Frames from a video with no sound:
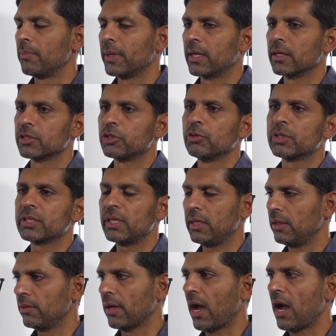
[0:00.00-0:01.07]
Because you
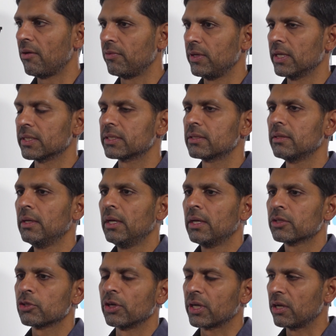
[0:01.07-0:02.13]
see the obvious
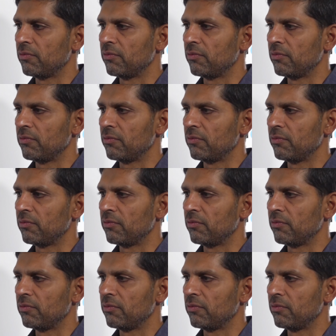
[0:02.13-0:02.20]
sort of